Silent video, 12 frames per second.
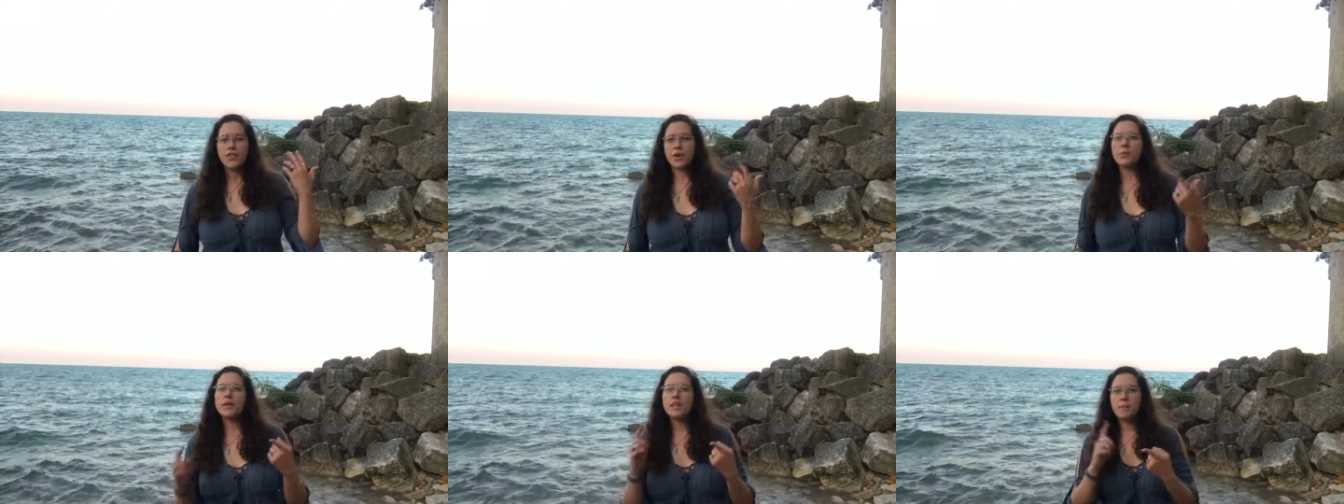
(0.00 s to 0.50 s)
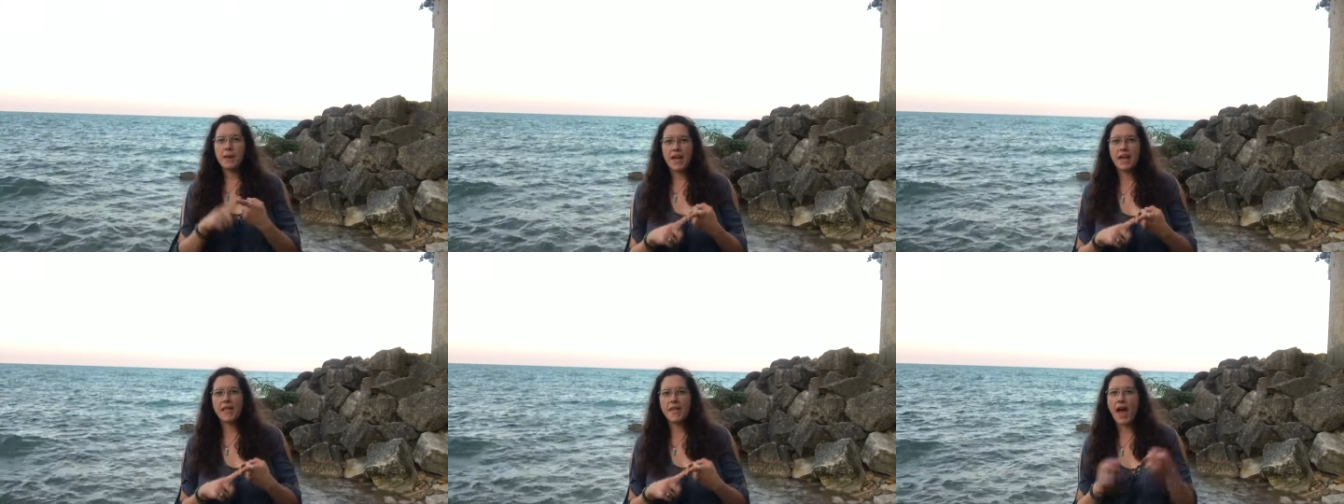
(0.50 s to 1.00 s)
they're really
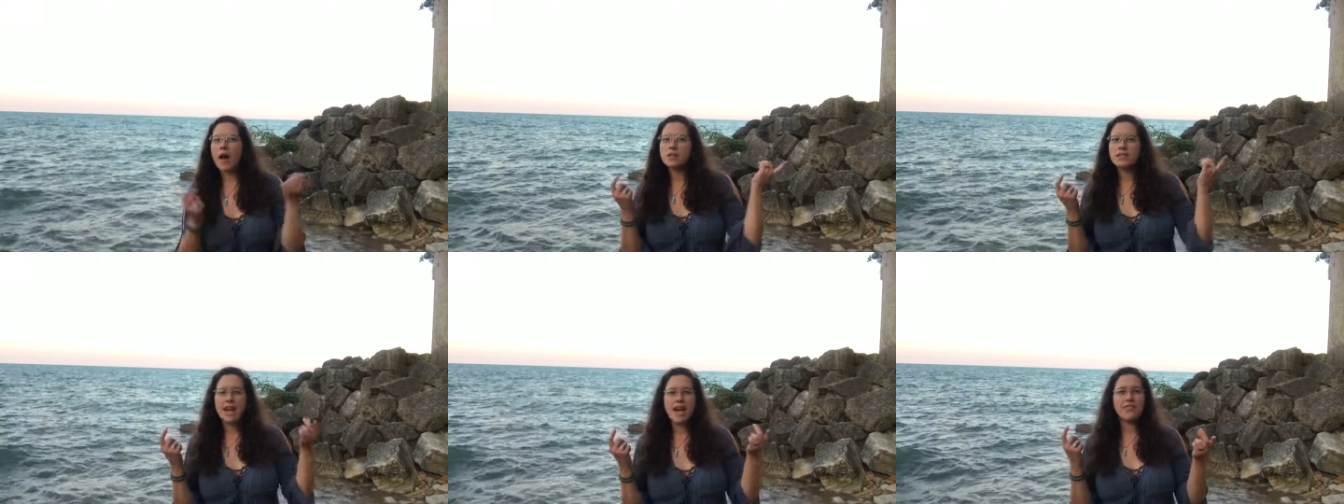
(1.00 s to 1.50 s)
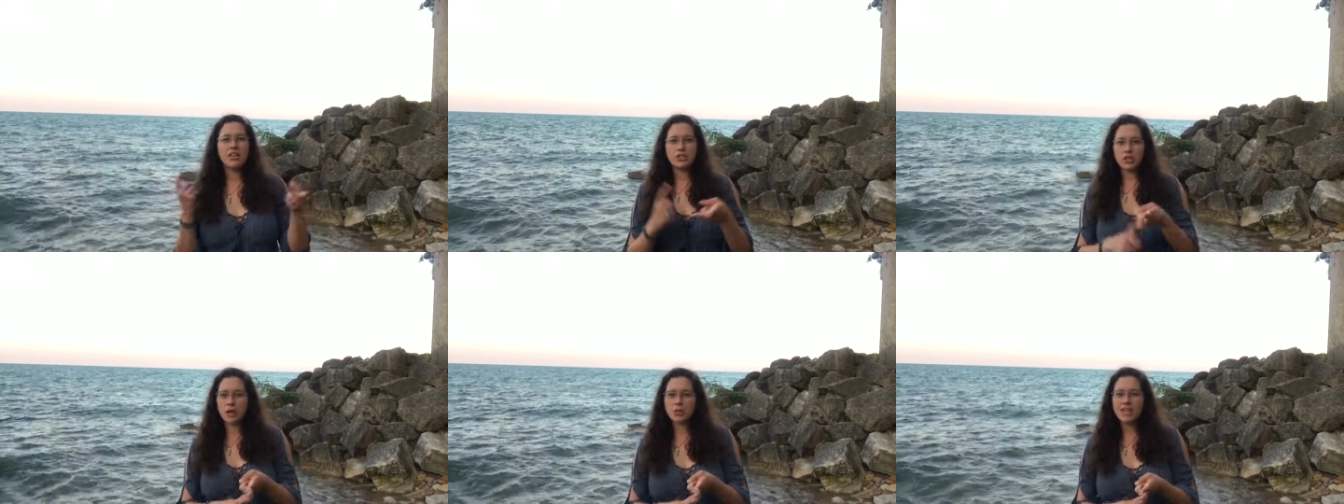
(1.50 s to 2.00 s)
pale on the outside, they
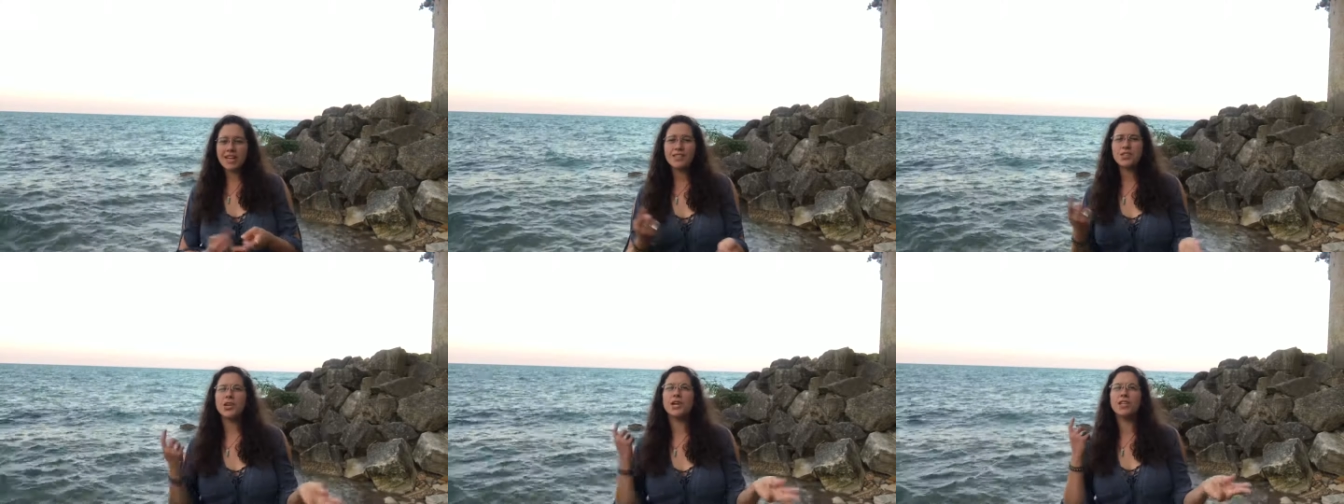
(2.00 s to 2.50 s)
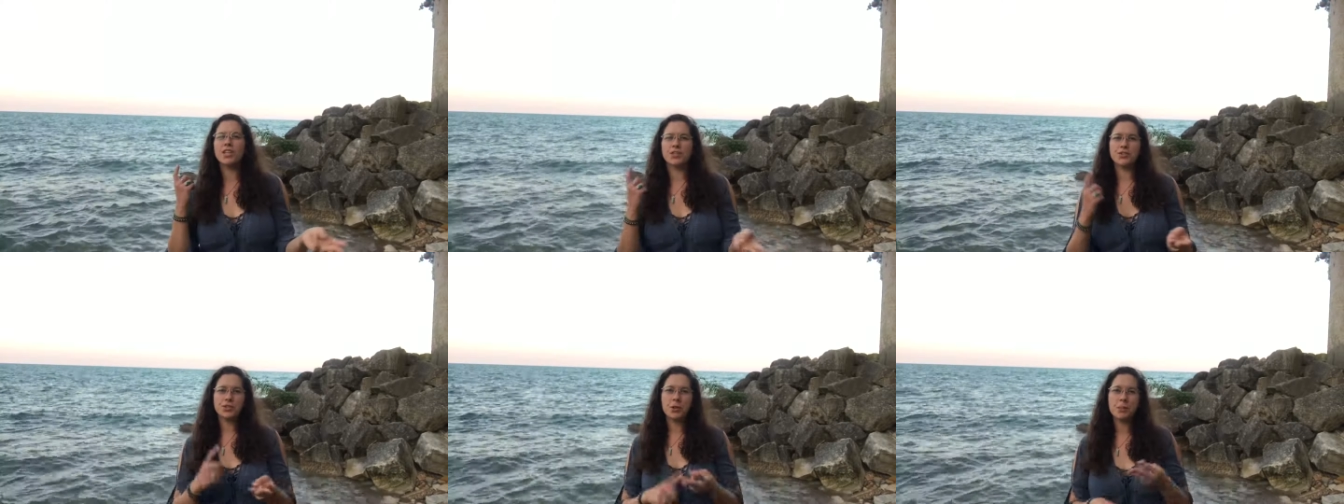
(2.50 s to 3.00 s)
don't taste good, they're
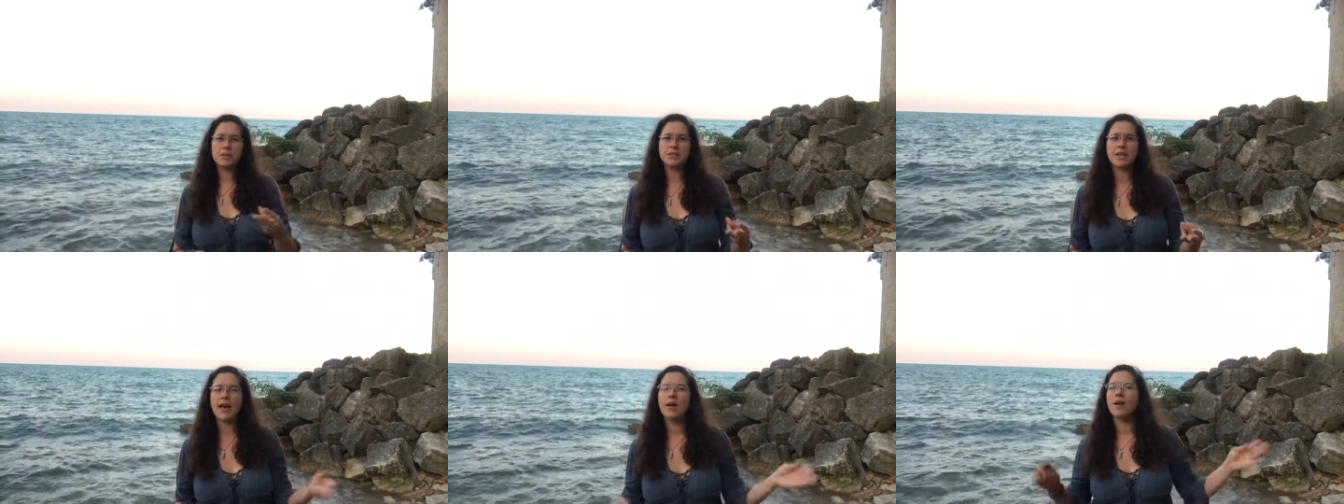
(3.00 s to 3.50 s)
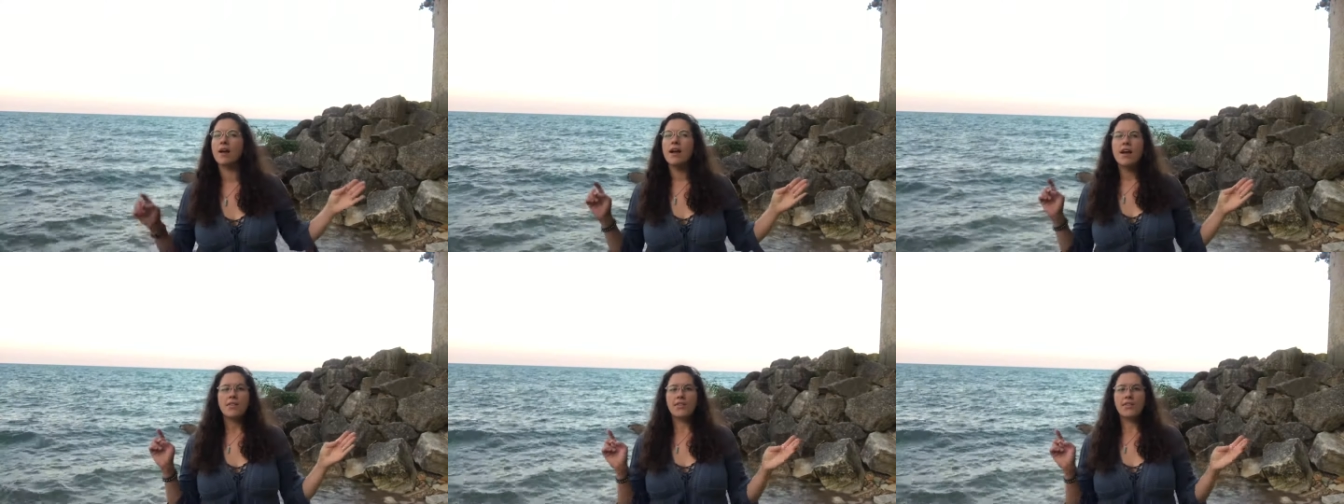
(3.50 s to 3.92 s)
super sour,